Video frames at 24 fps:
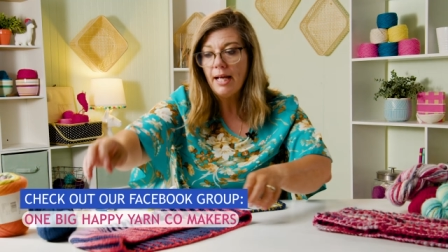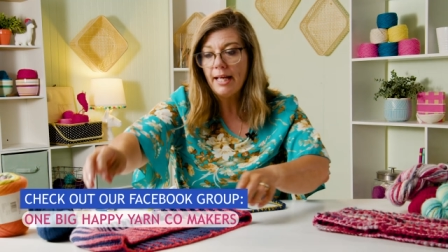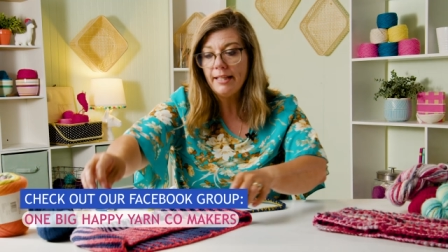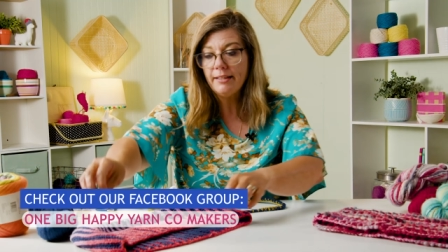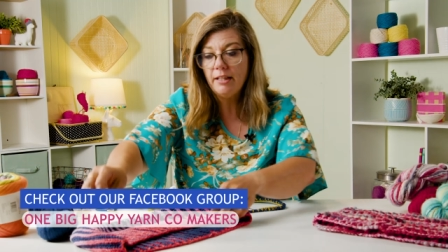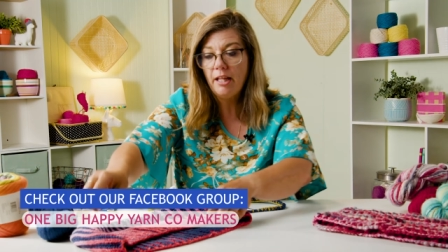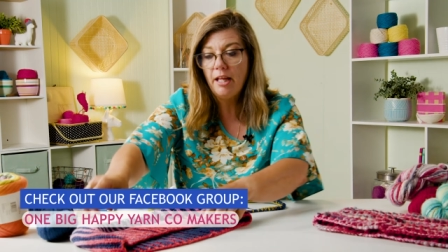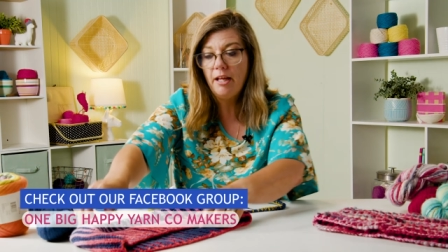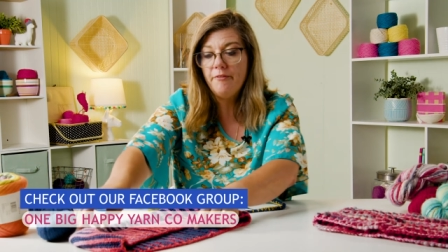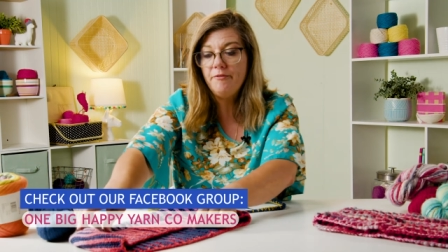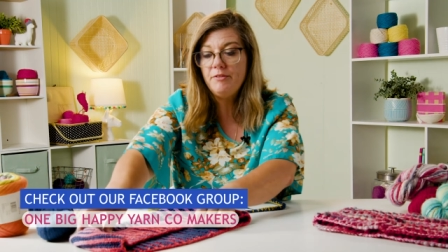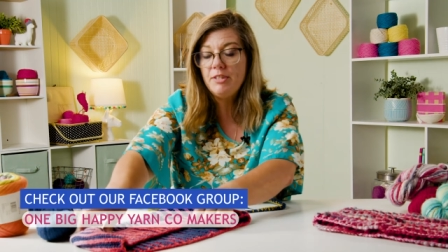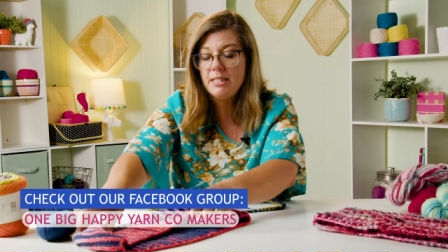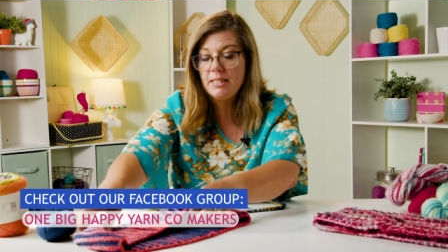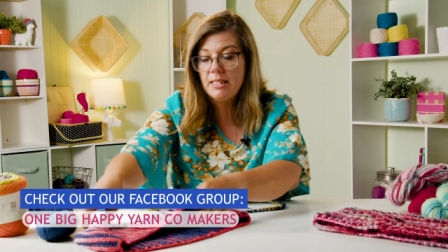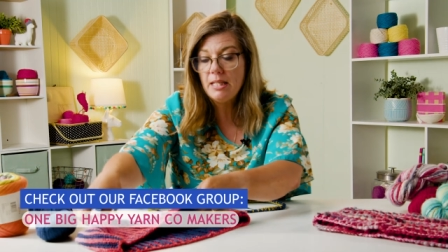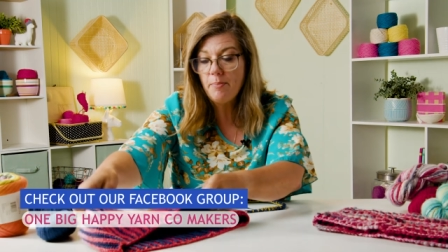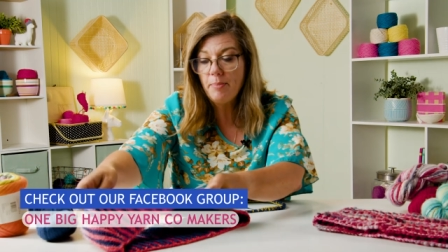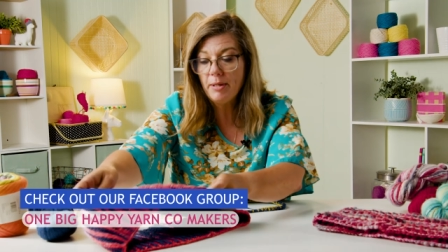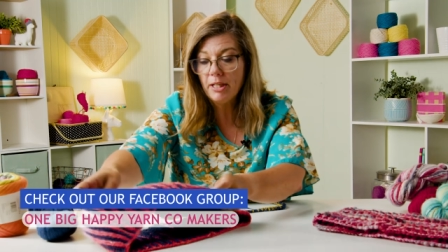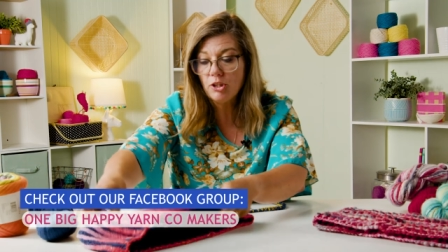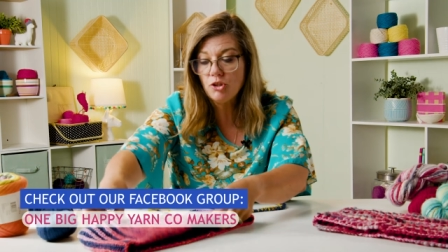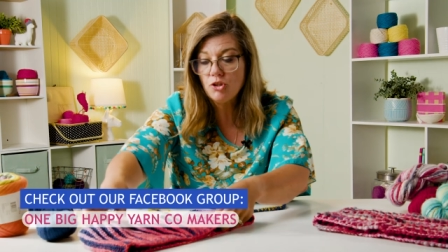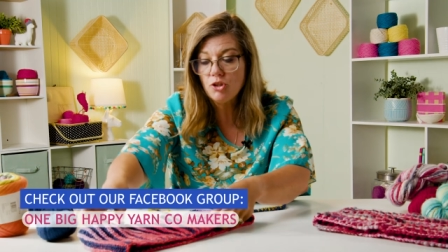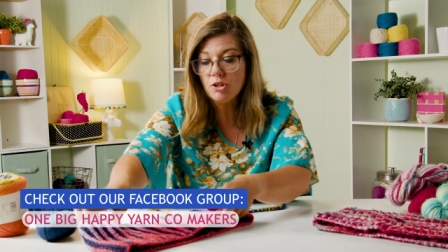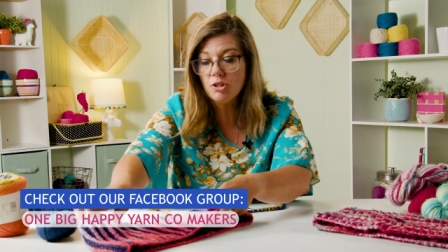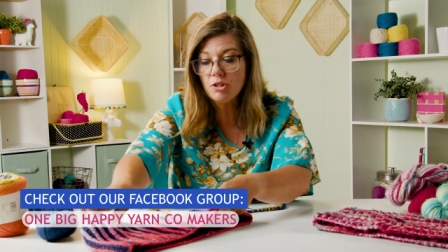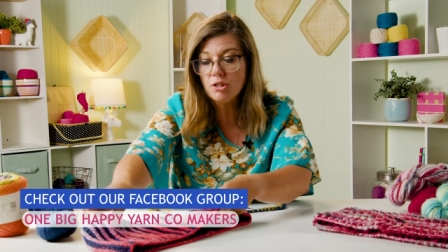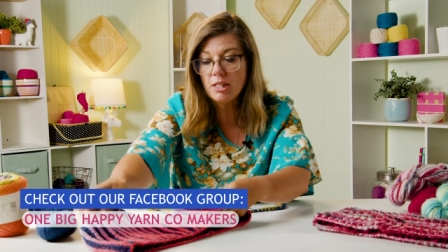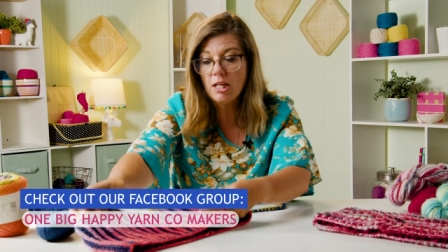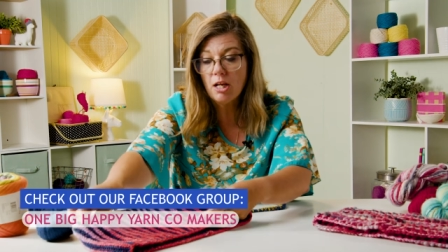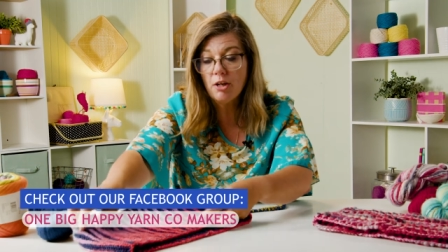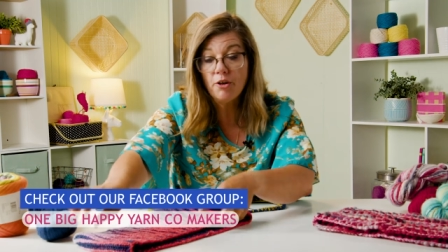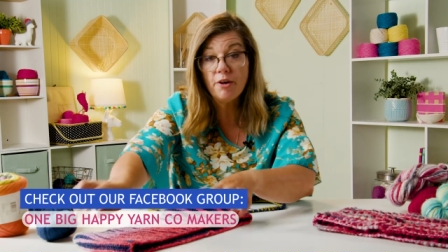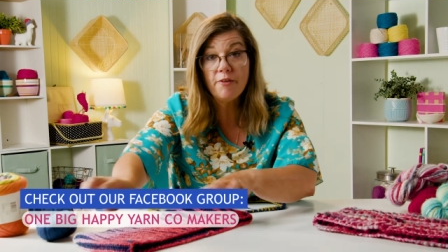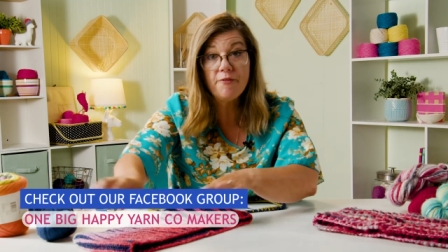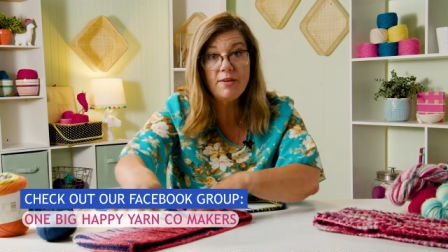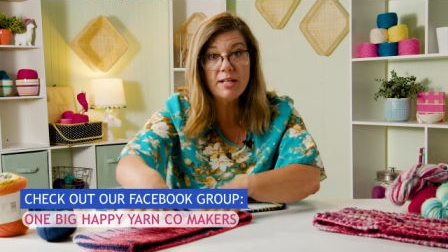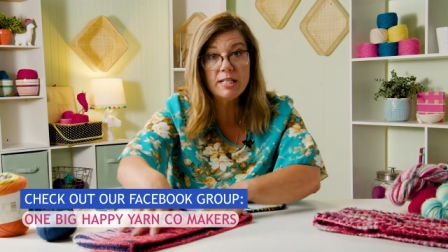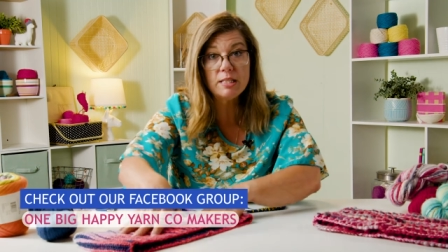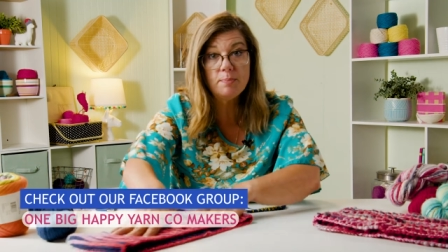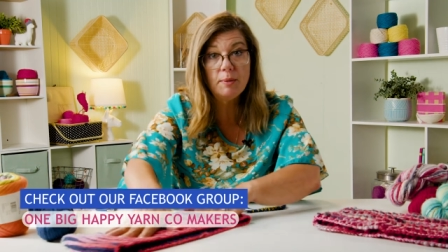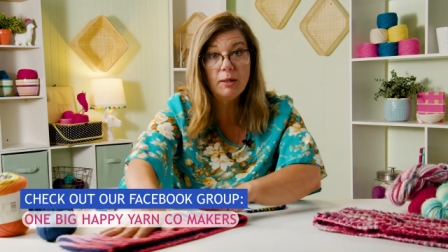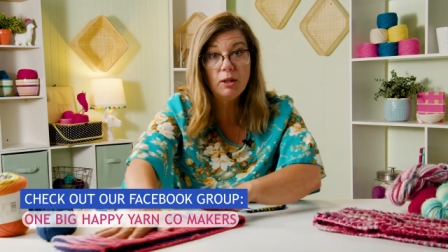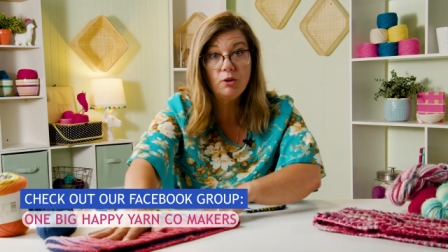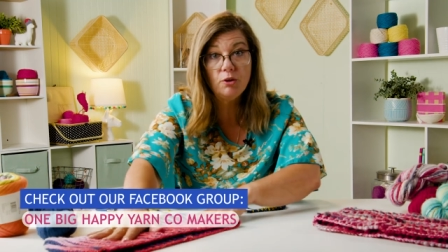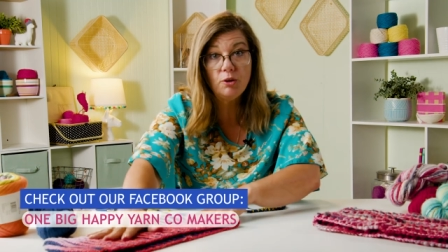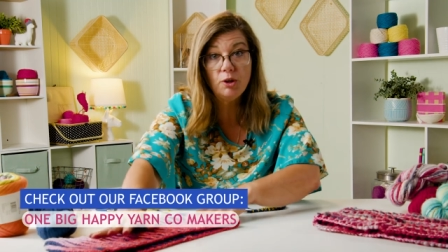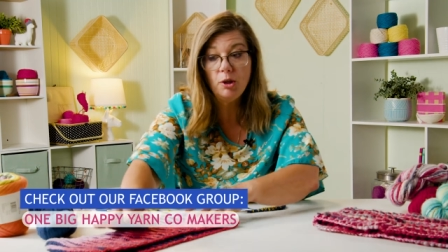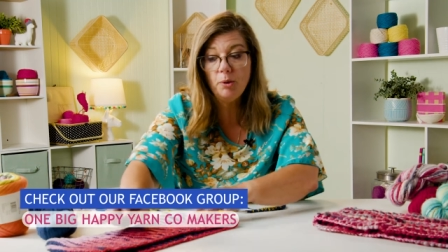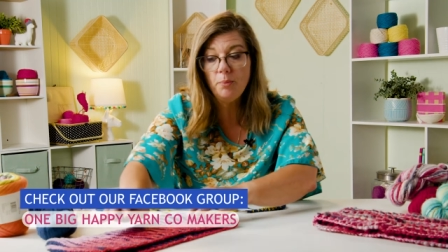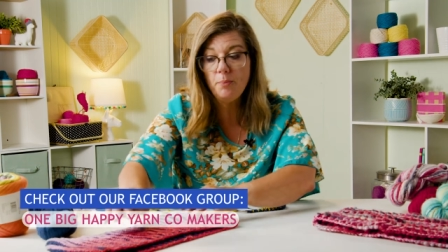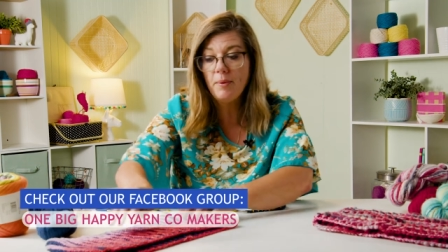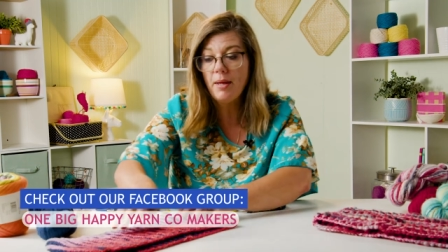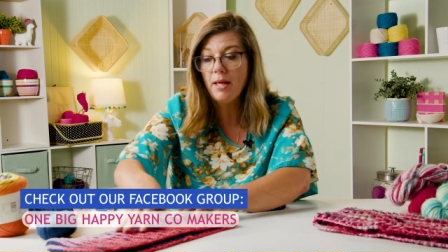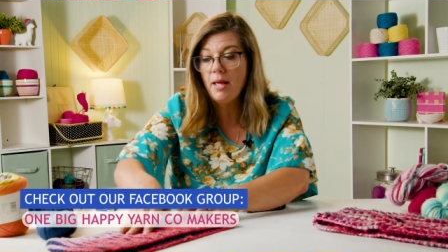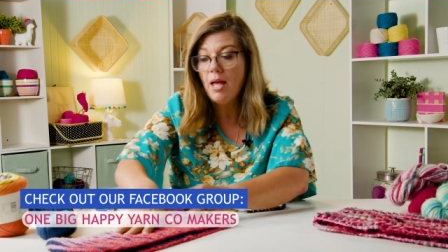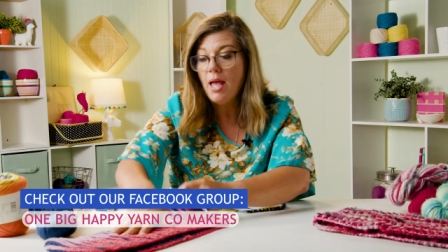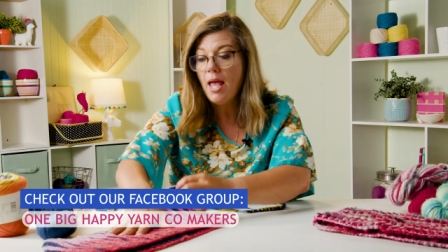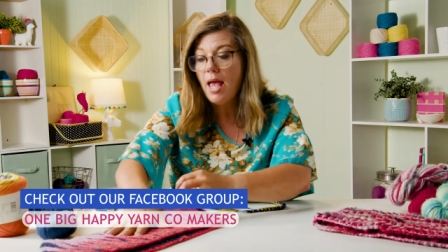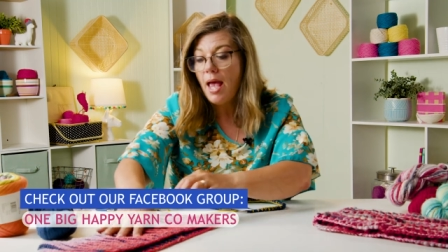I'd love to see pictures on our Facebook group